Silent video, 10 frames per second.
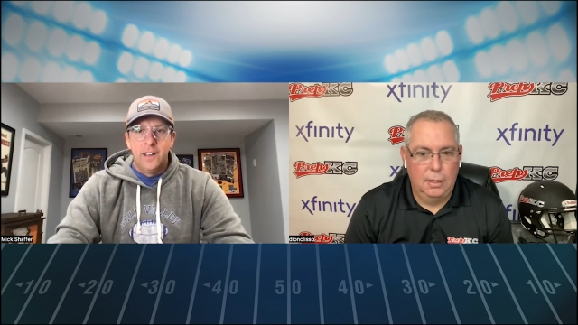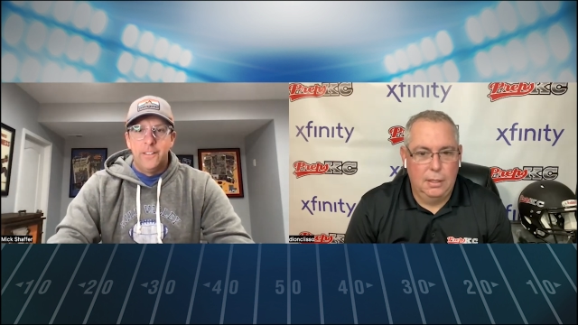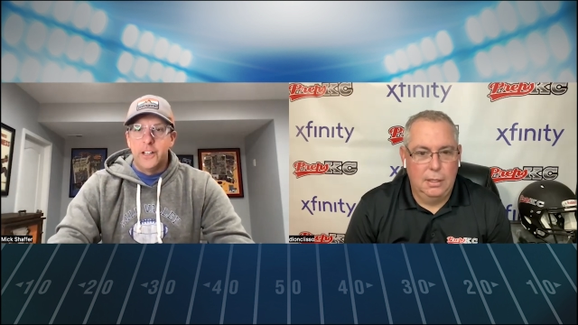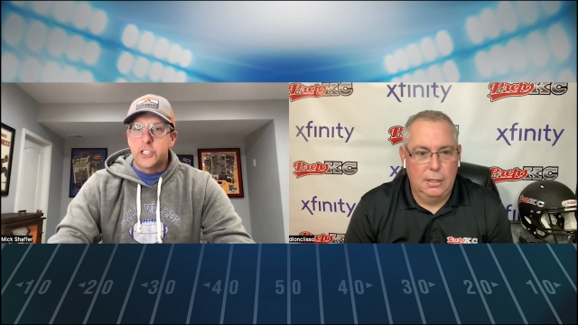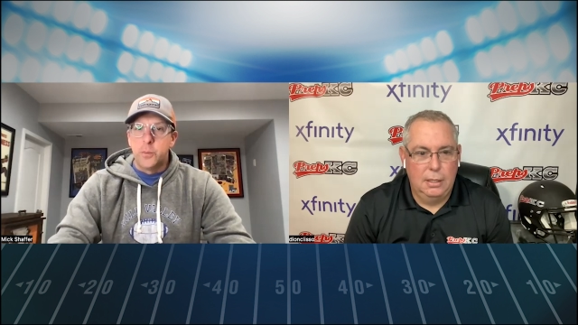
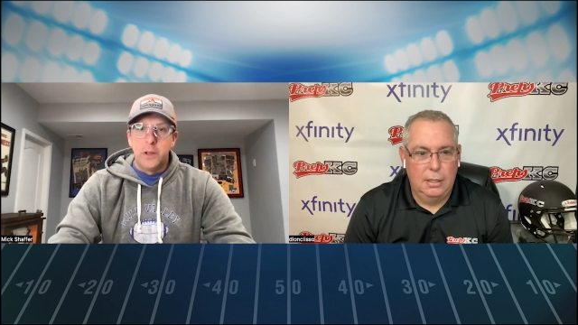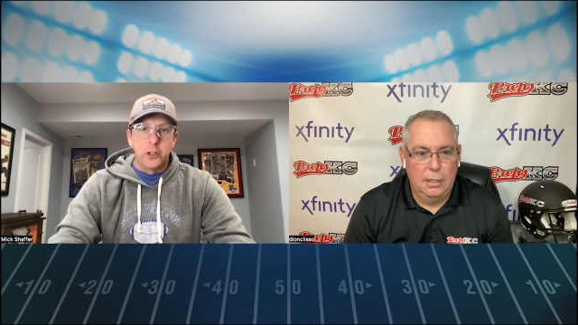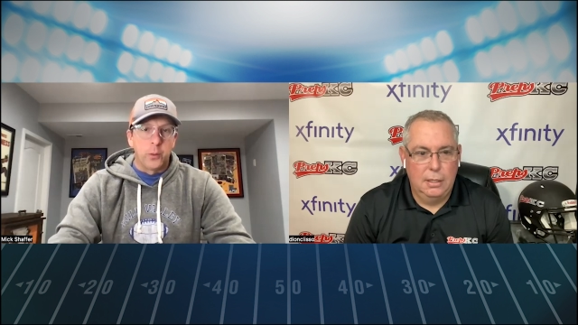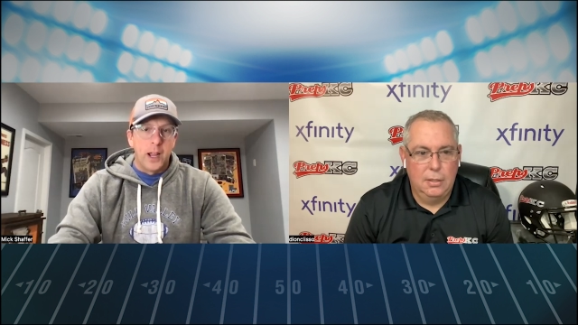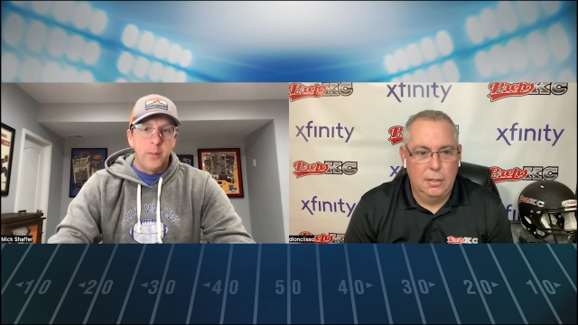Speaker 1: This should be a
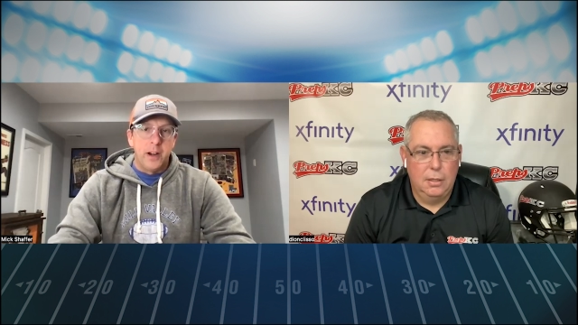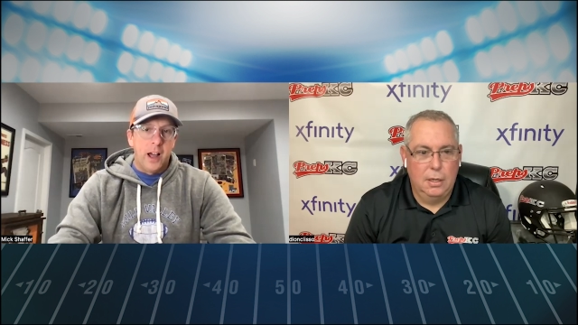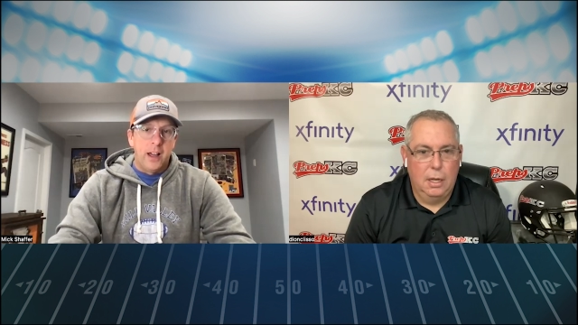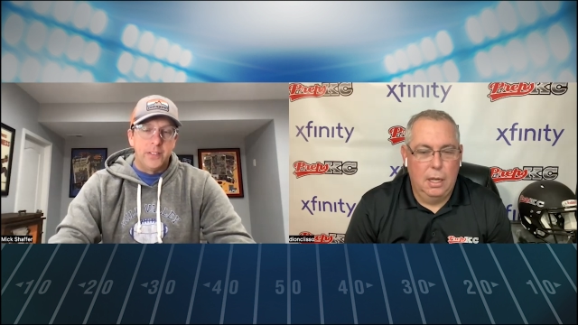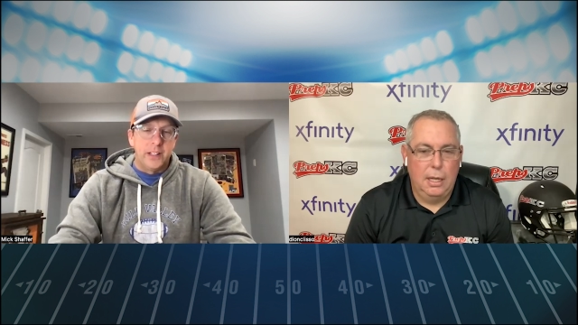great win. I, I
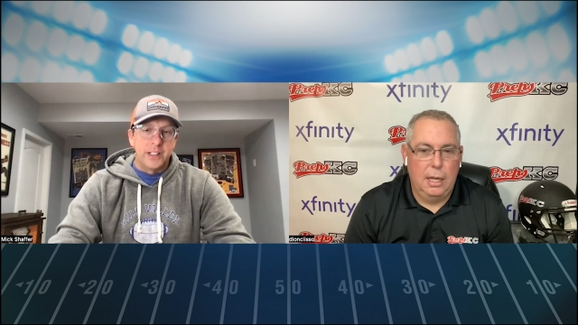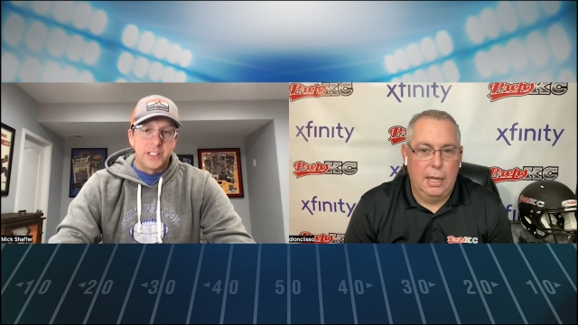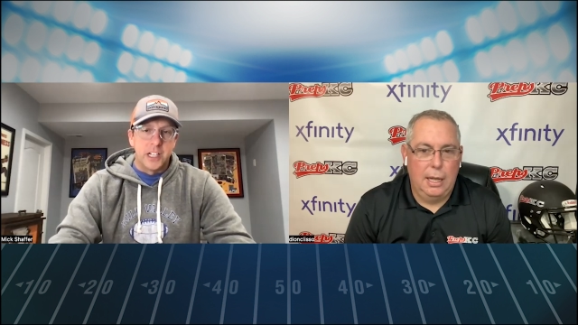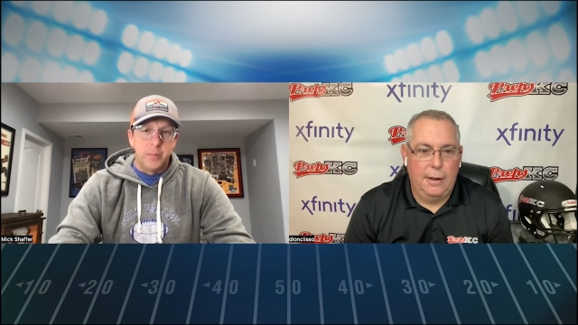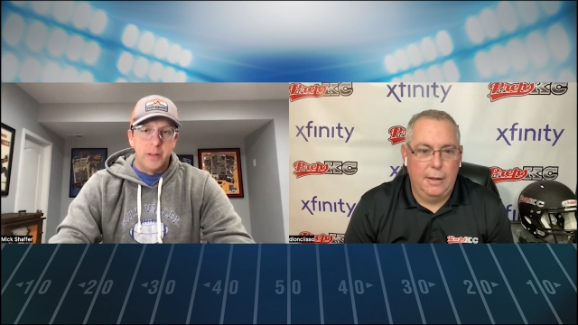think it's going to
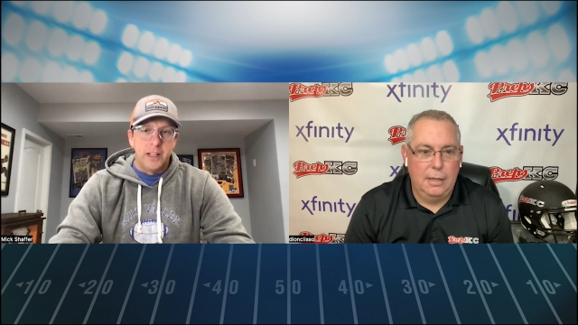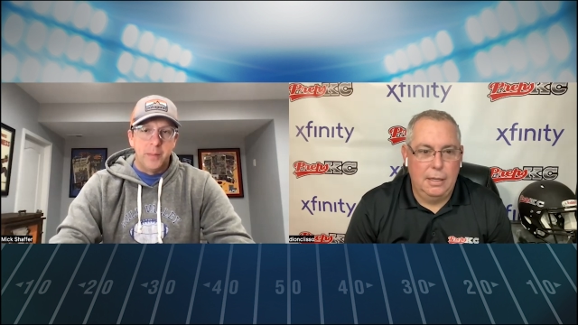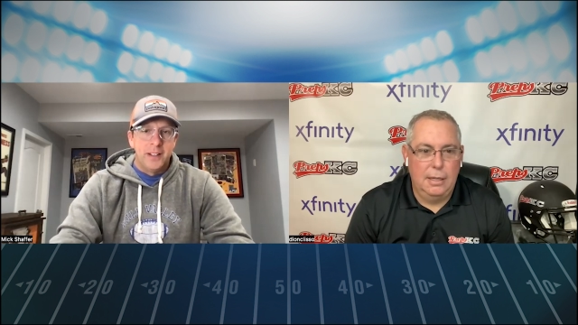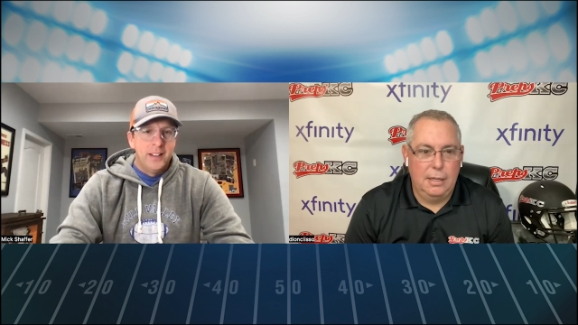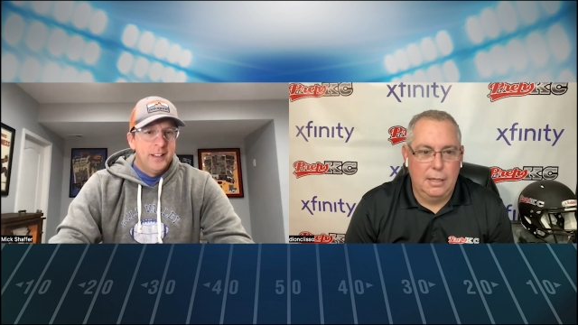be. I mean,
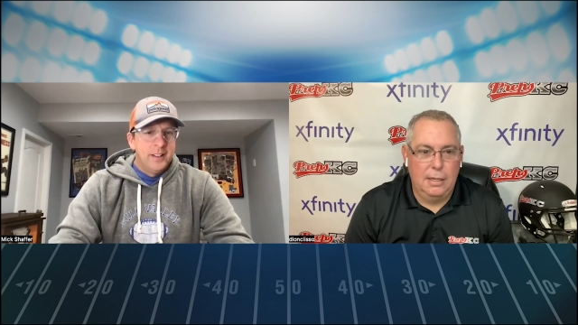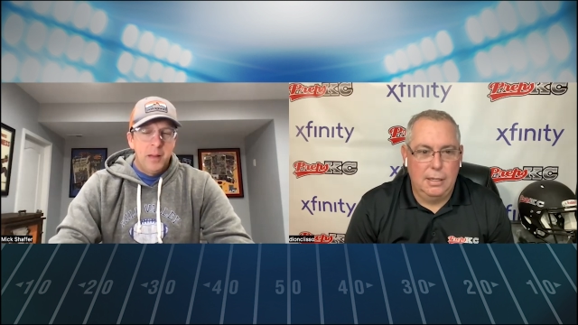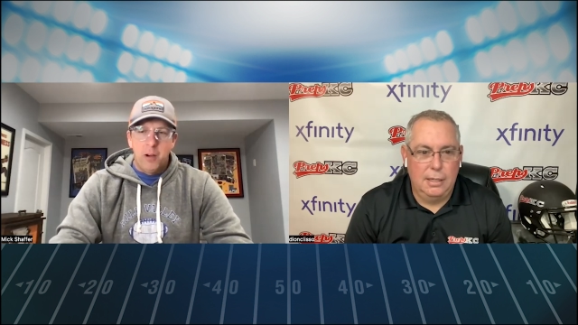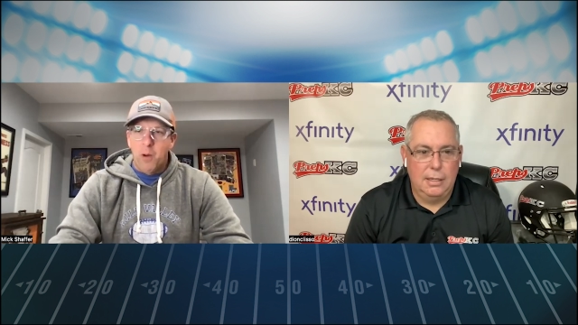and